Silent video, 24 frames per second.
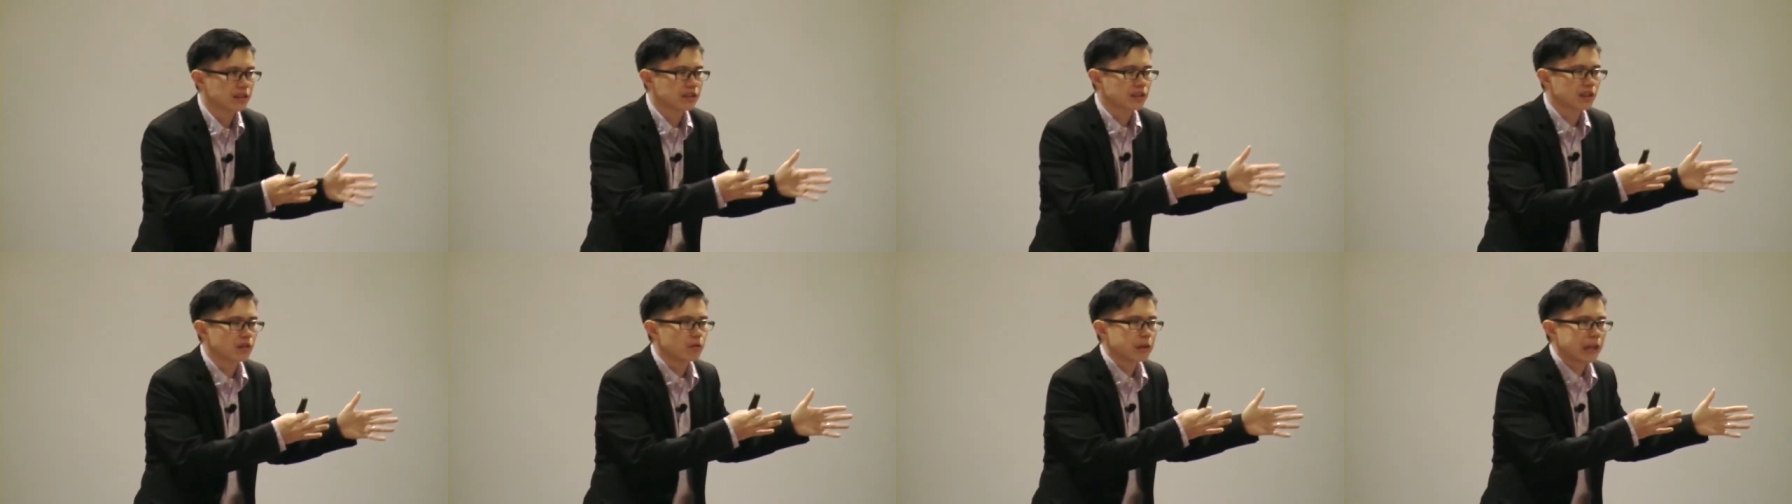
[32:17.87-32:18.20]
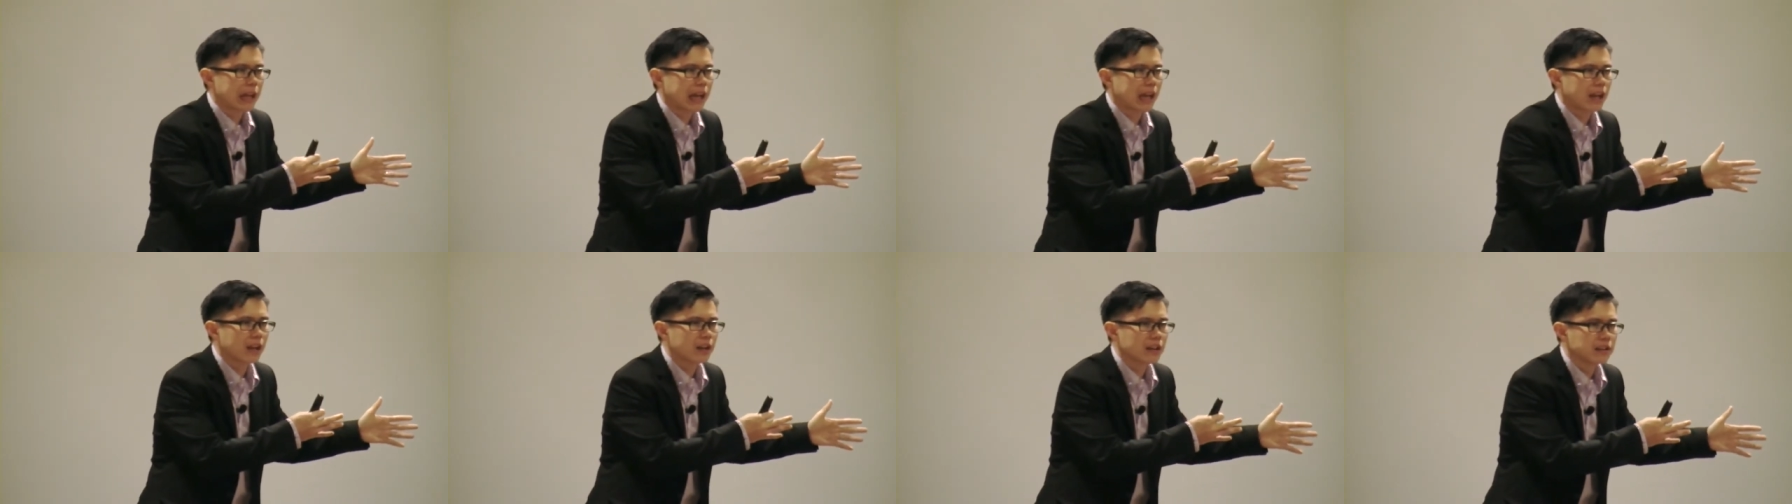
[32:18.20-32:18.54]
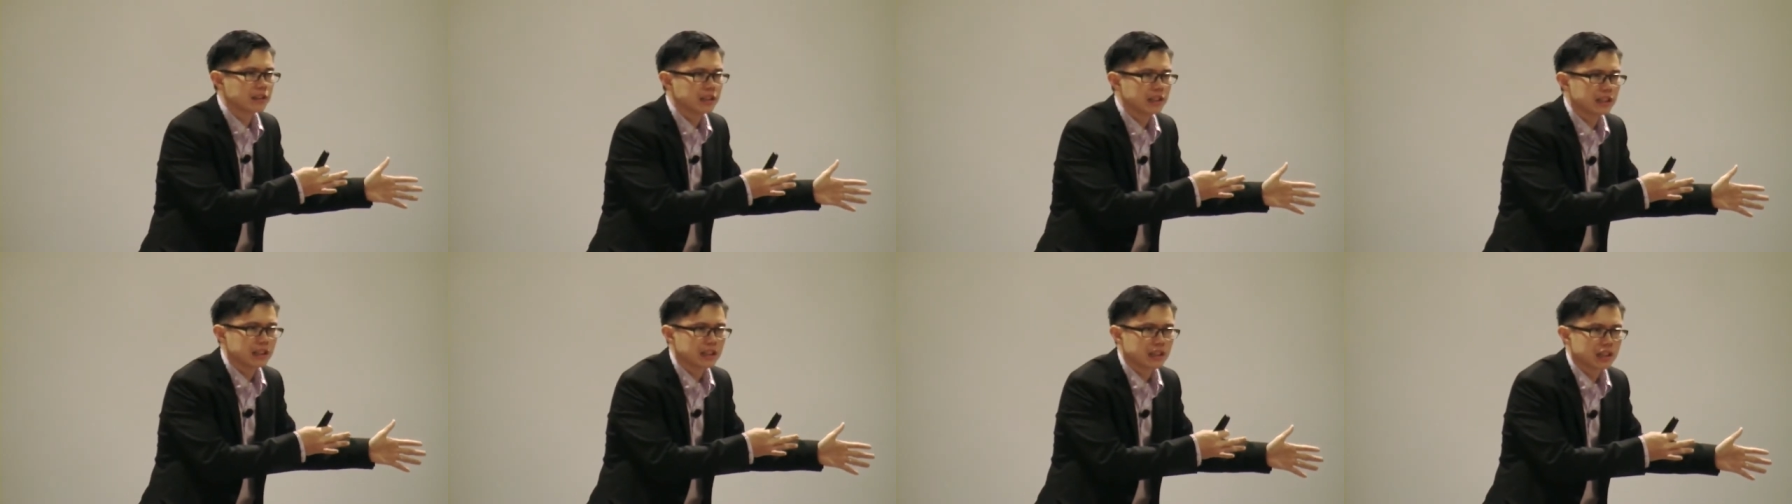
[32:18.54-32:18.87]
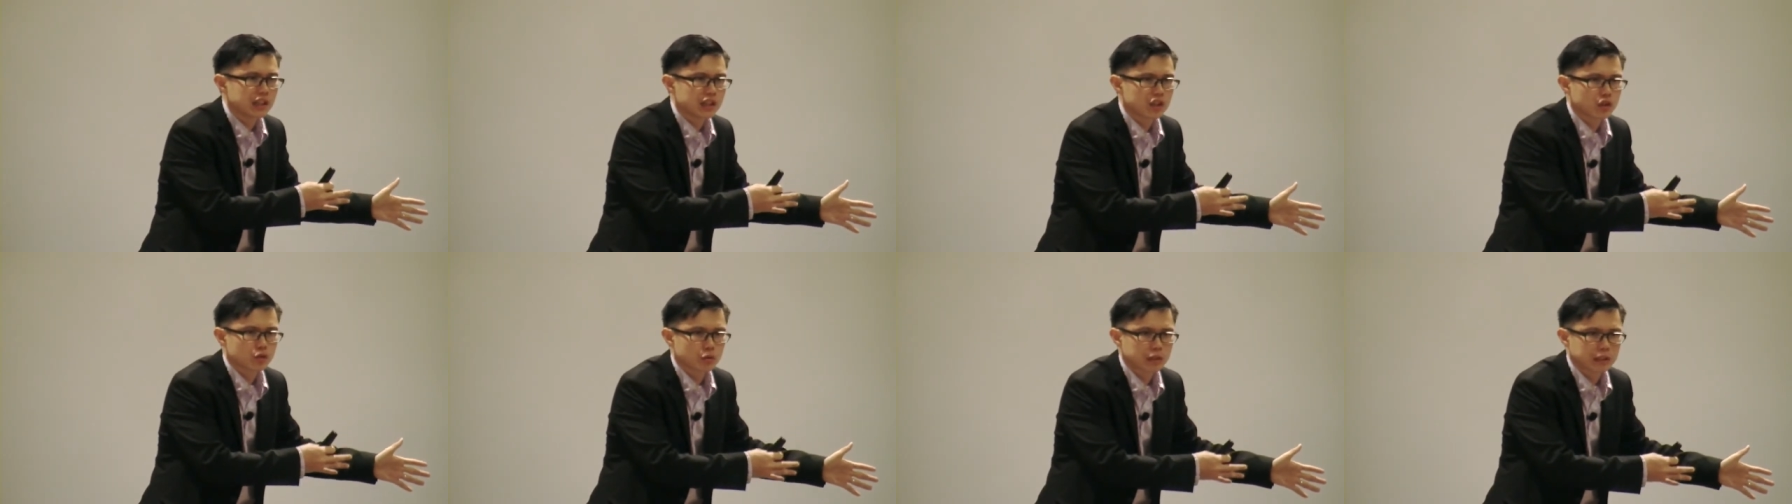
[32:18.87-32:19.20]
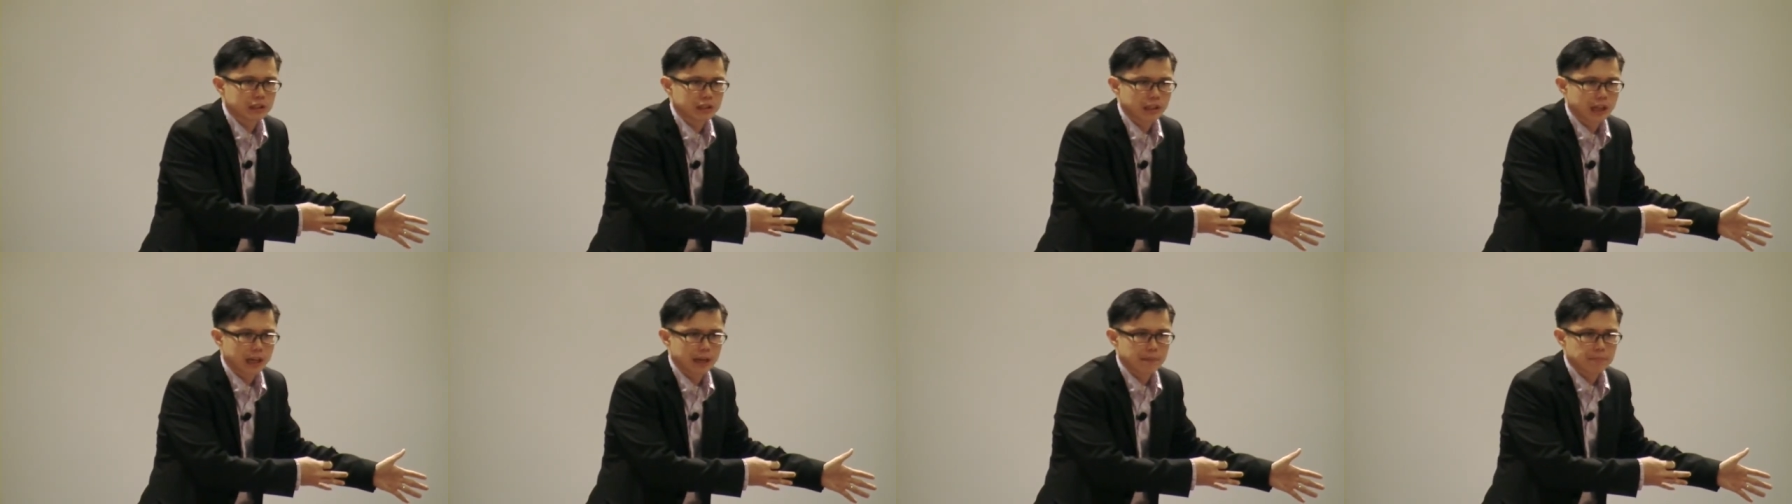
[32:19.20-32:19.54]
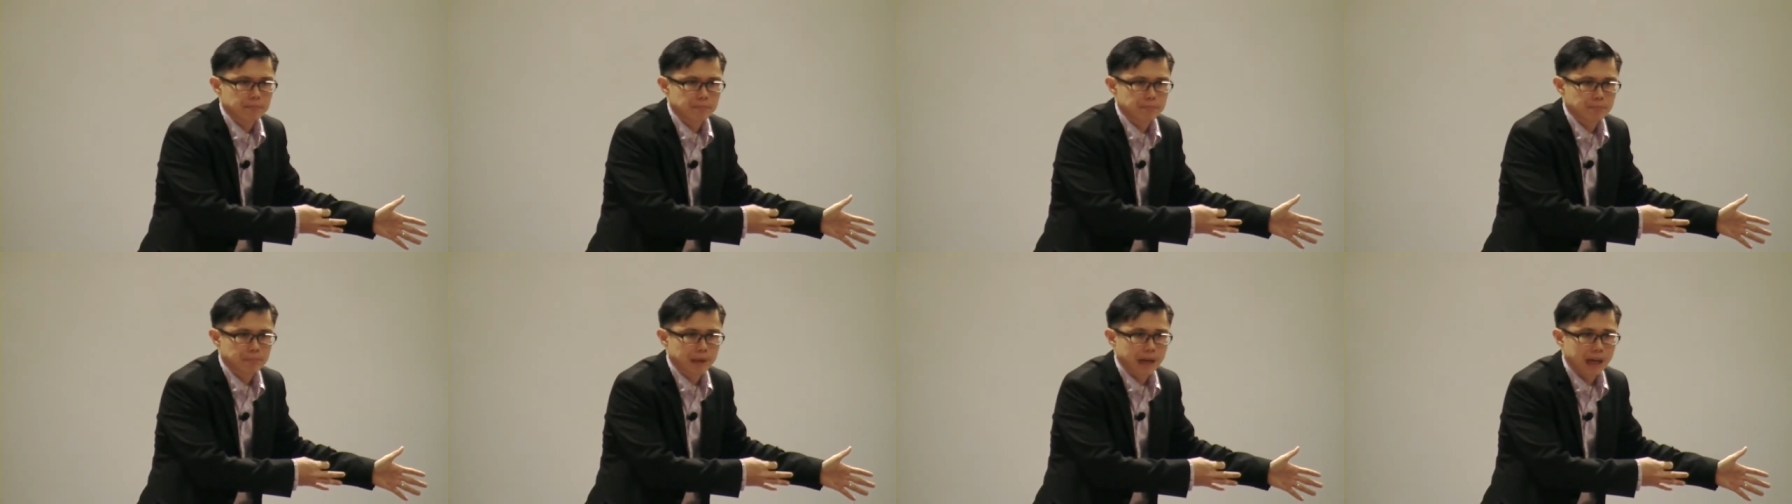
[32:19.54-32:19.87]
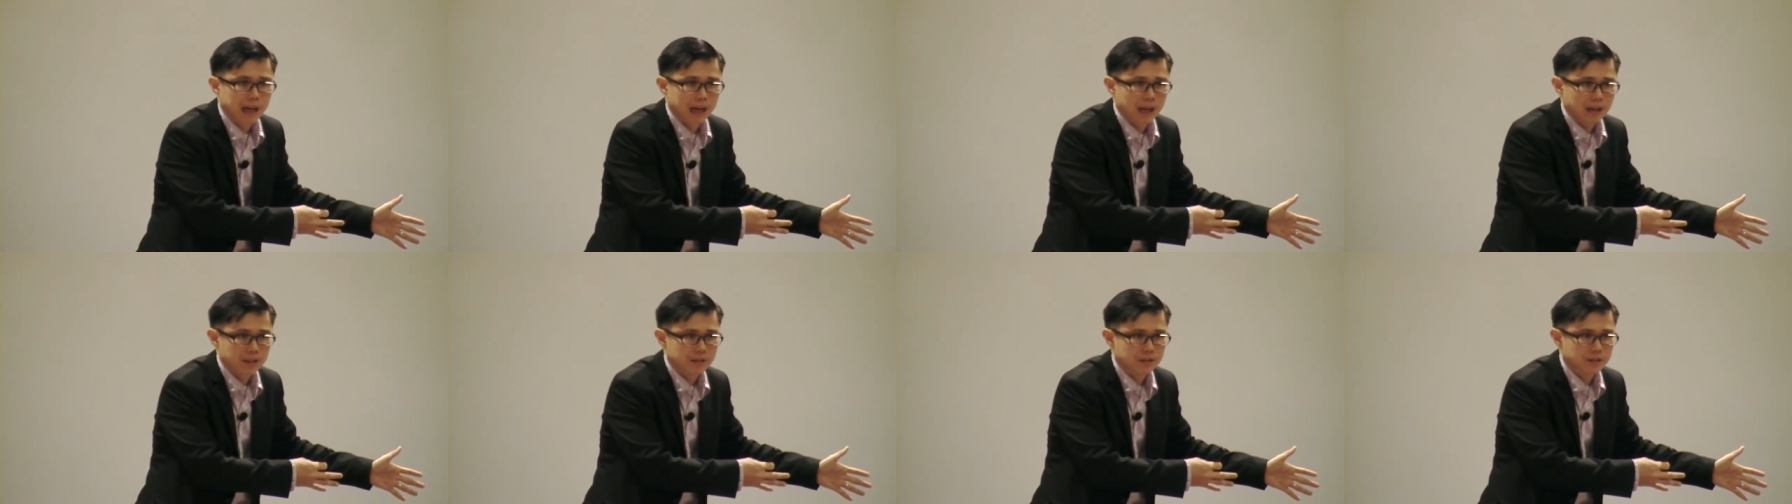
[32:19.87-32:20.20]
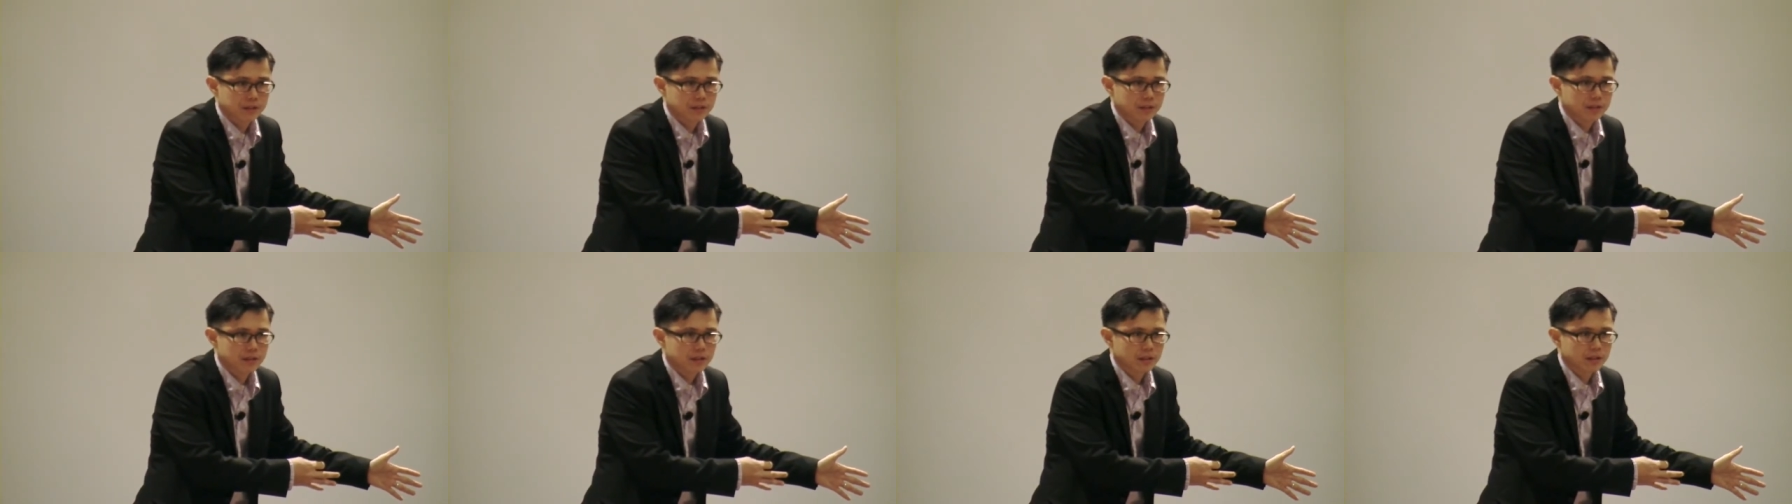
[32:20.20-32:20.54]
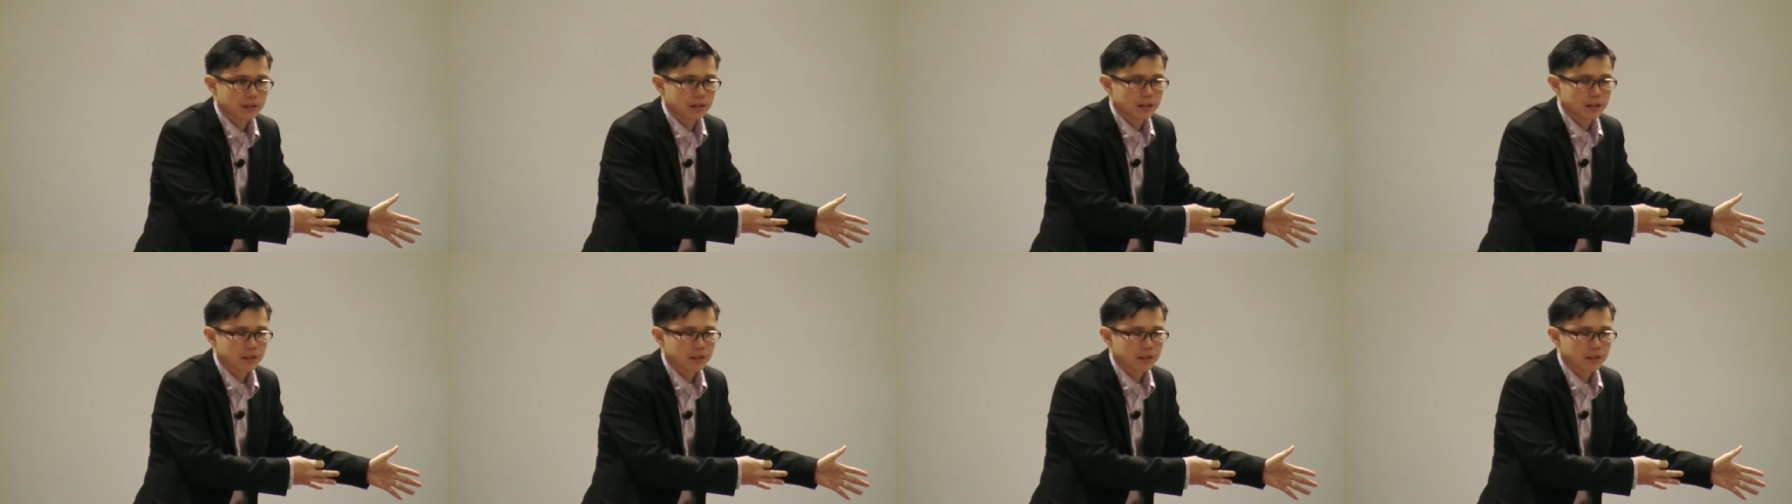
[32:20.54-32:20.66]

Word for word: is the reality in history, time past.